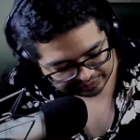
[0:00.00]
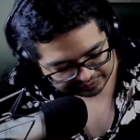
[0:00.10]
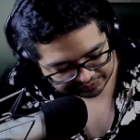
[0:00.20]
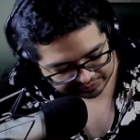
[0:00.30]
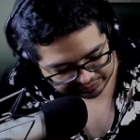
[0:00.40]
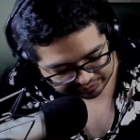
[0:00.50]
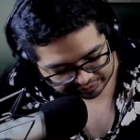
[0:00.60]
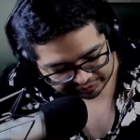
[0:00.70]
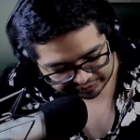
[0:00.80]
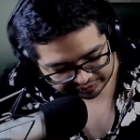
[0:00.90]
If this
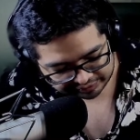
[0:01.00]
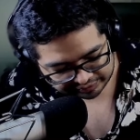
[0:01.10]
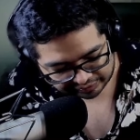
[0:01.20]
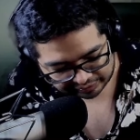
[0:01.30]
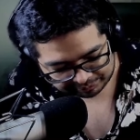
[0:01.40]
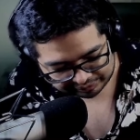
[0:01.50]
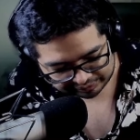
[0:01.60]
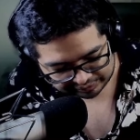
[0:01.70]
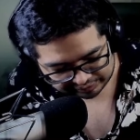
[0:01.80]
incident happened